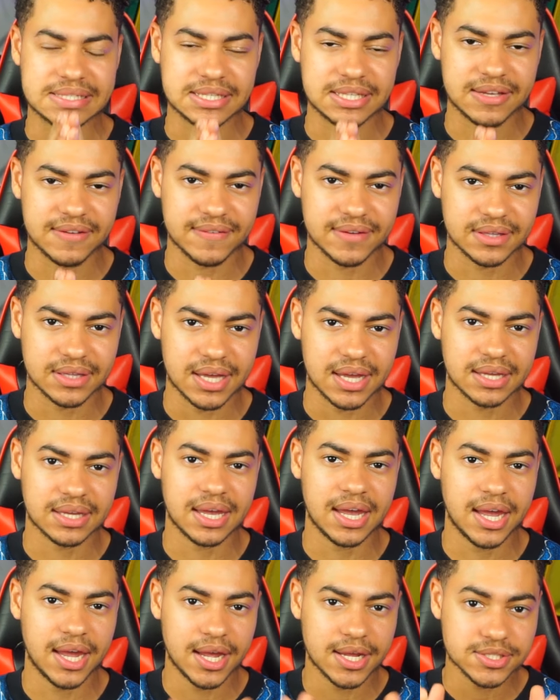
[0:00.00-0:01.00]
to leave a like
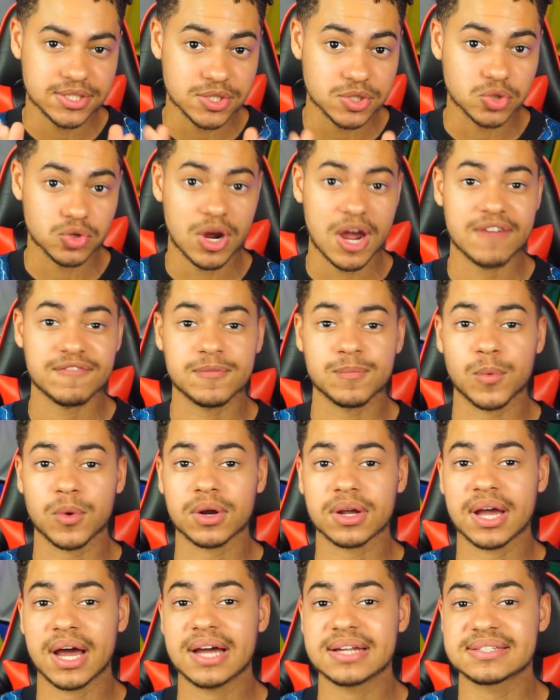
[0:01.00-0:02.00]
and subscribe for more
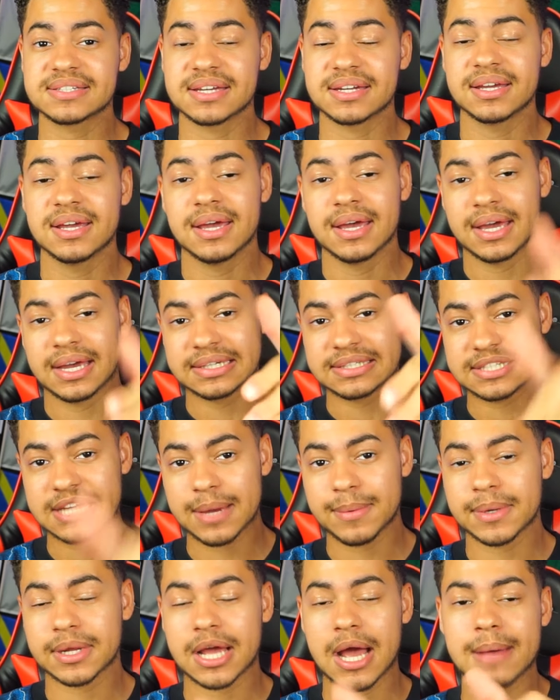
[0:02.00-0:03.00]
content. And
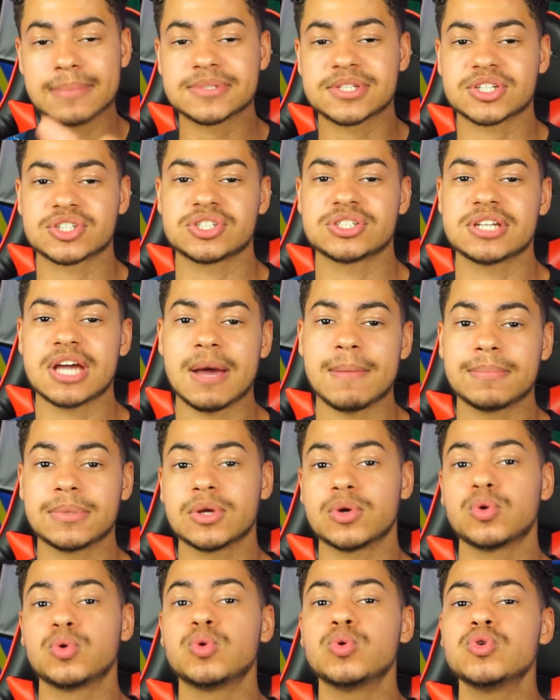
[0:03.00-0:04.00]
tell me in the comment section down
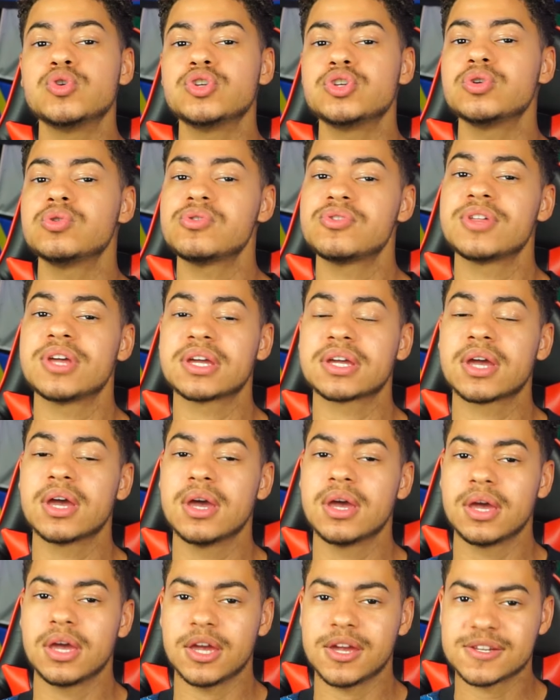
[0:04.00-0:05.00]
below, who do you think
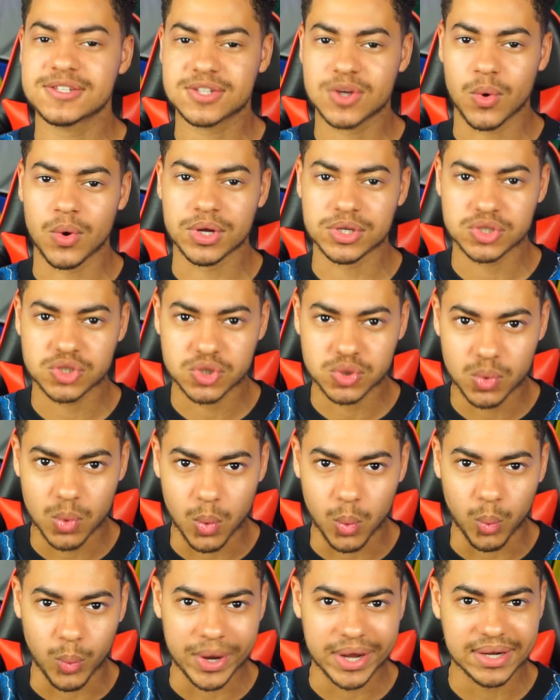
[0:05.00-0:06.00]
is going to
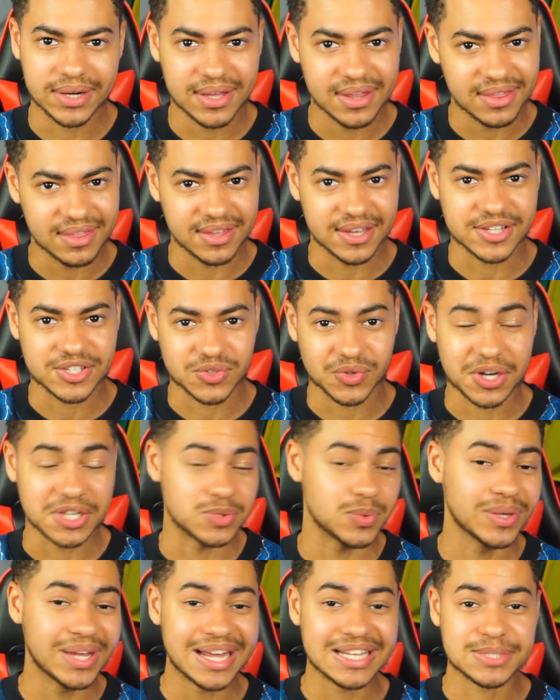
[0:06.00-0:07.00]
win this
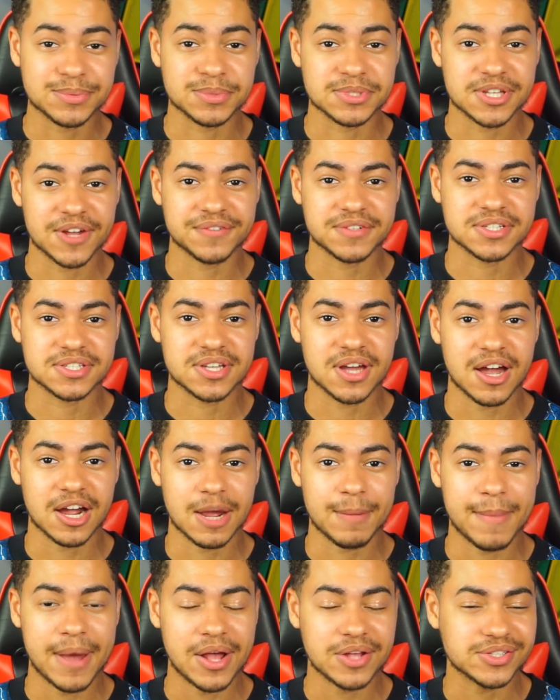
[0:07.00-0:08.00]
race? We got some stuff to
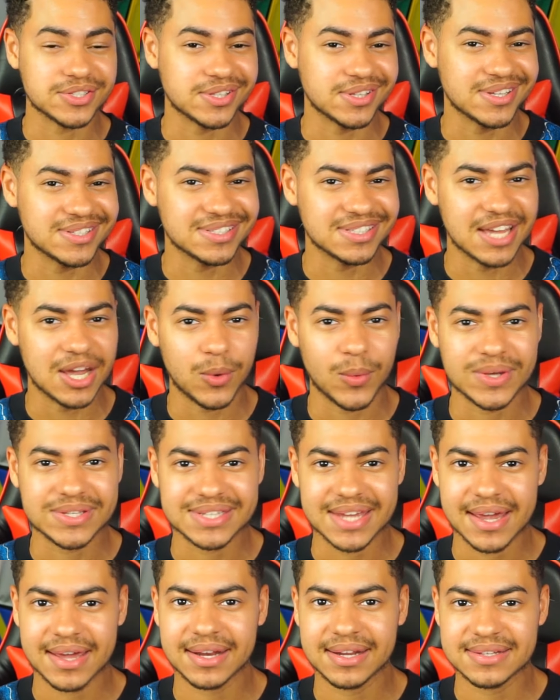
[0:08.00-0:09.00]
talk about, so let's not
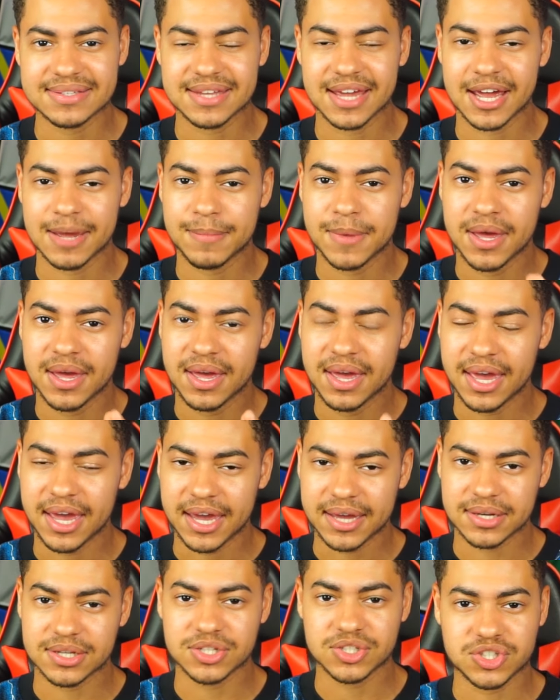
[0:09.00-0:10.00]
waste any time
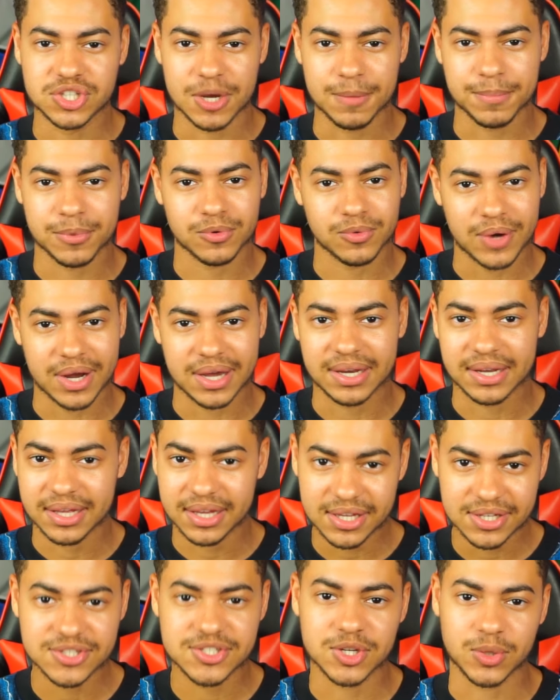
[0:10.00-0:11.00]
and jump right
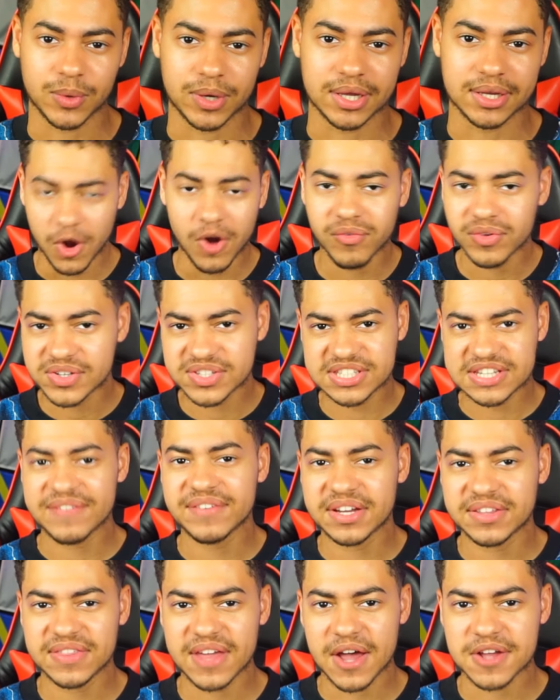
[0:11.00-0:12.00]
into it. Over
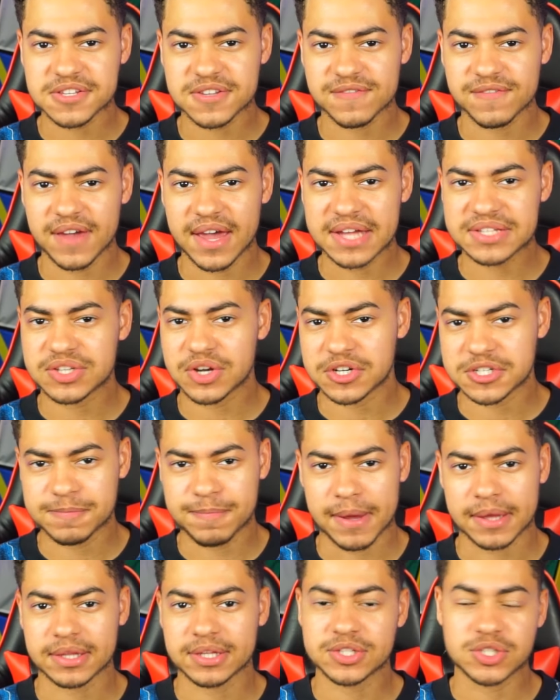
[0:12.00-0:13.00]
70,000 fans are
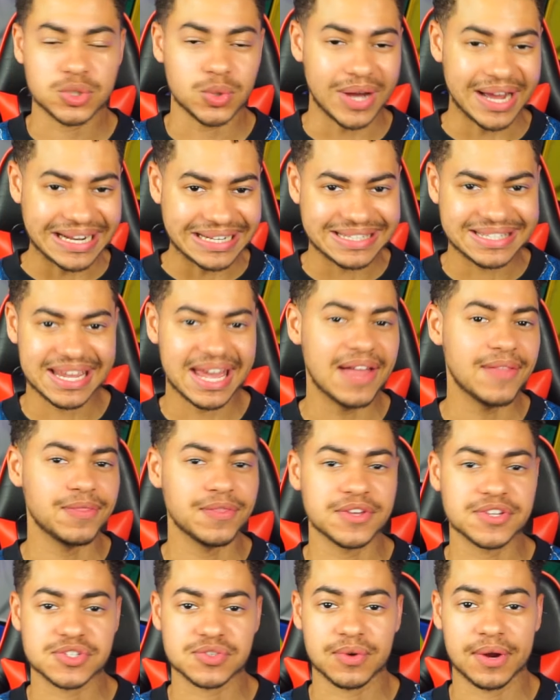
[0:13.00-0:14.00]
expected to attend
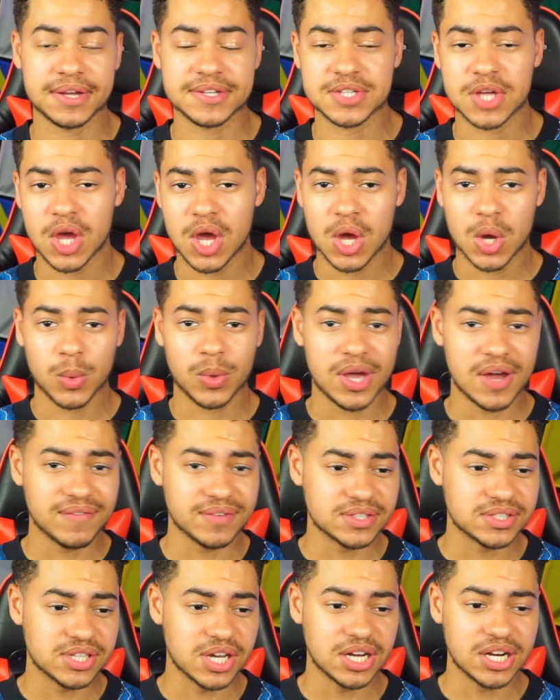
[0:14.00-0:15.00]
this race. We have a
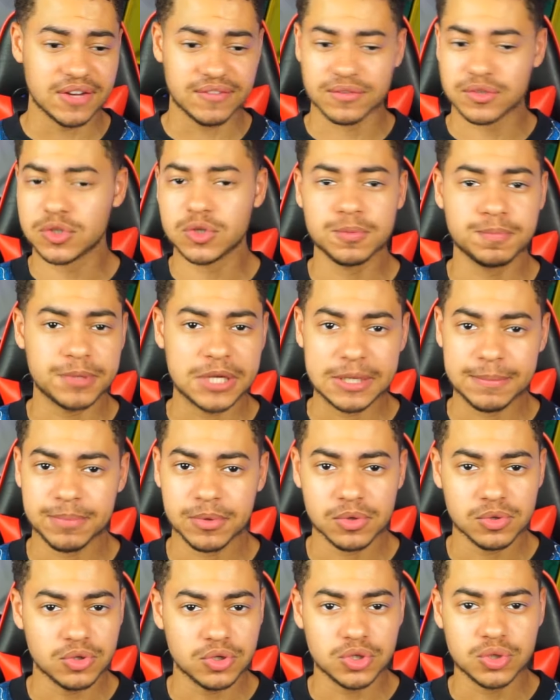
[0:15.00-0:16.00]
ton of new
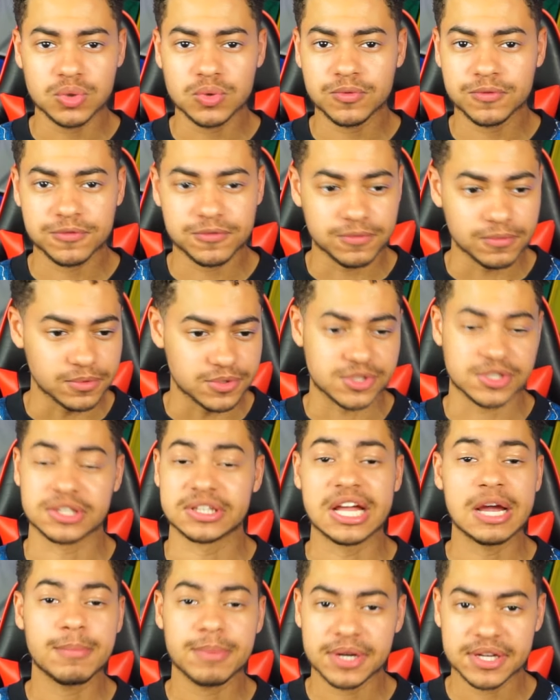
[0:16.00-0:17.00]
people, new
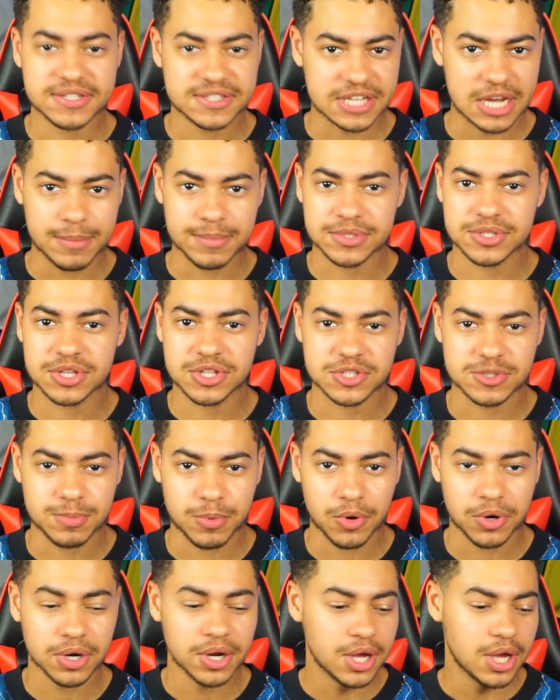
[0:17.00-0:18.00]
celebrities coming to the
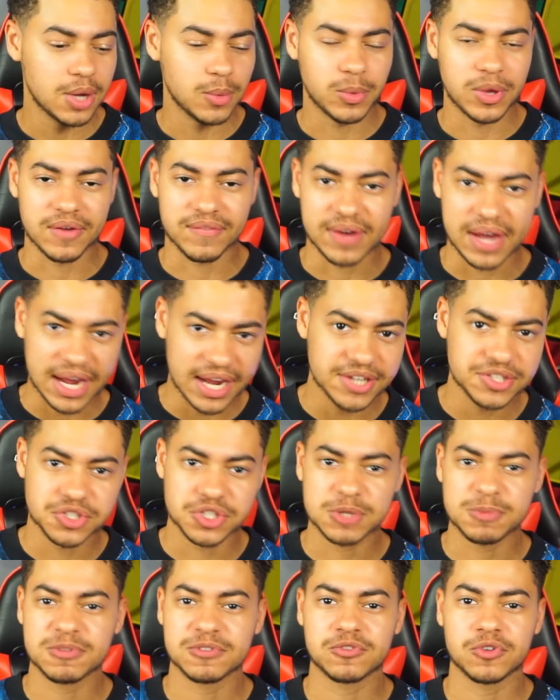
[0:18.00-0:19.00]
sport. We have Ice
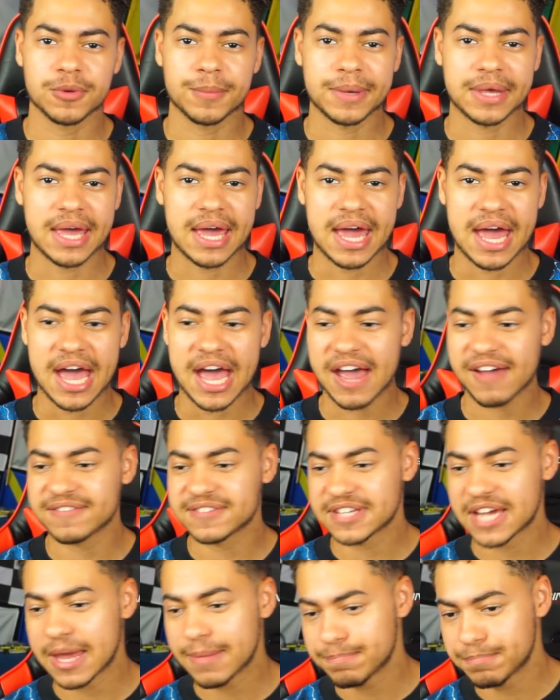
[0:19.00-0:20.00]
Cube performing at
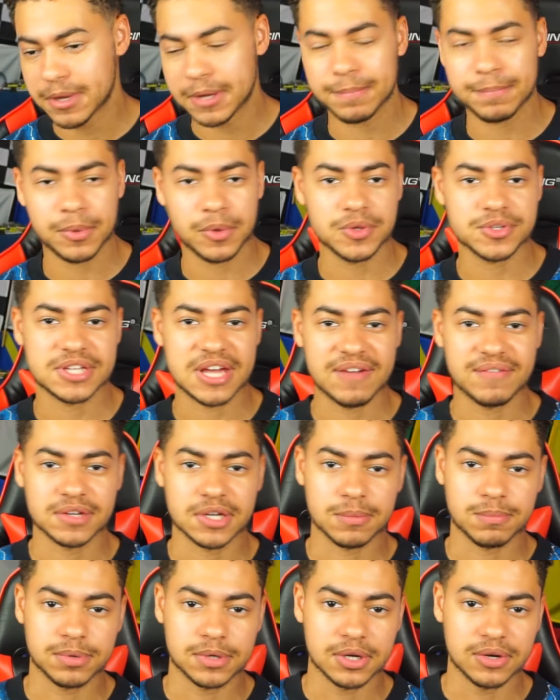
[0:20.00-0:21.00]
halftime, Pitbull is having
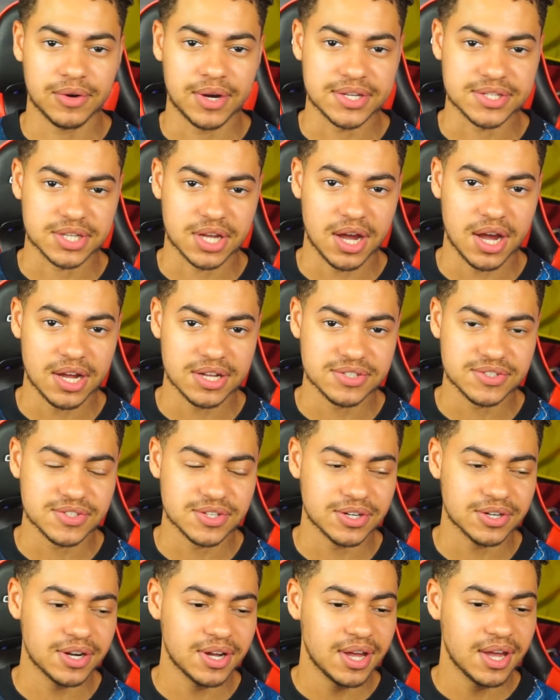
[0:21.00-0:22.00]
a pre-race
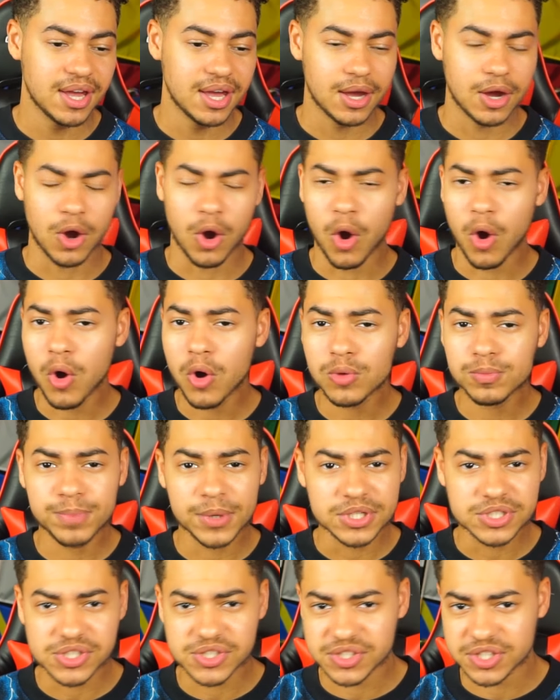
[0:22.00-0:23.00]
concert, whole
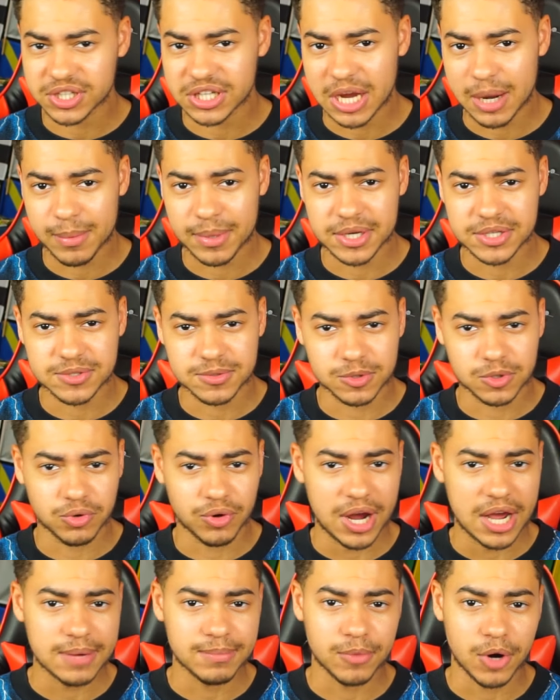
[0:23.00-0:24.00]
bunch of celebrities,
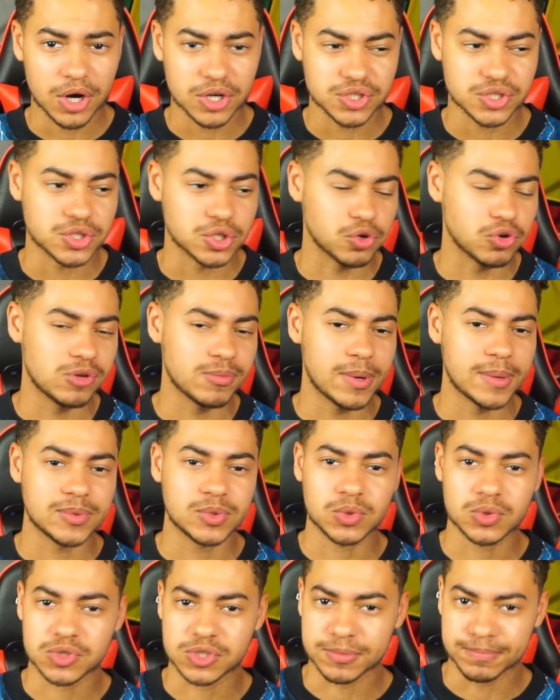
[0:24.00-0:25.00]
Grand Marshals, Kareem
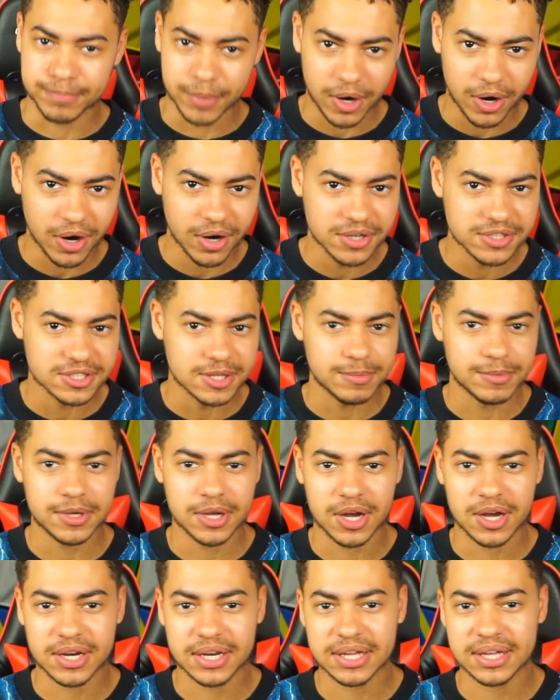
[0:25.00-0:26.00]
Abdul-Jabbar is going to be
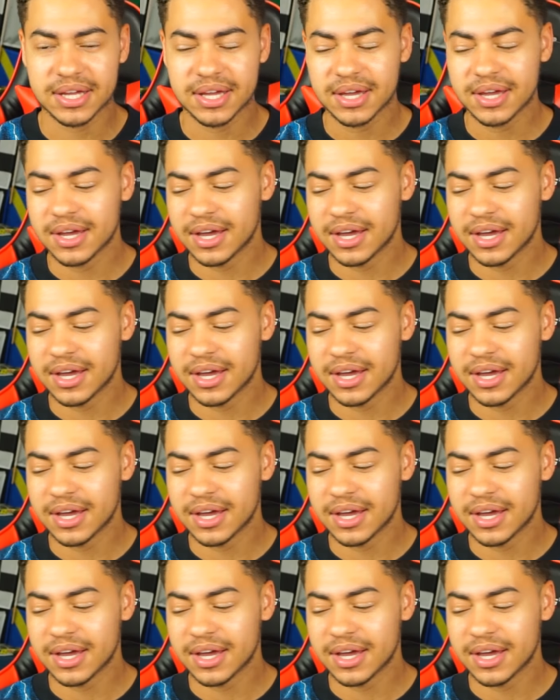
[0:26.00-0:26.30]
on it.